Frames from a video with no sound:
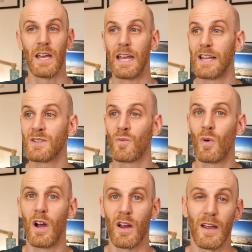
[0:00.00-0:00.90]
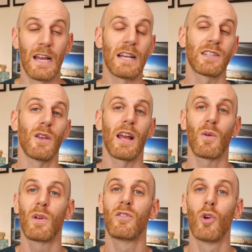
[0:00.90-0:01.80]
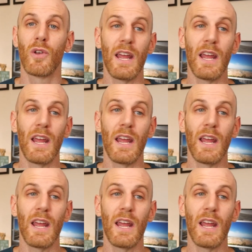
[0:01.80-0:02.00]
It doesn't work. So like with donner,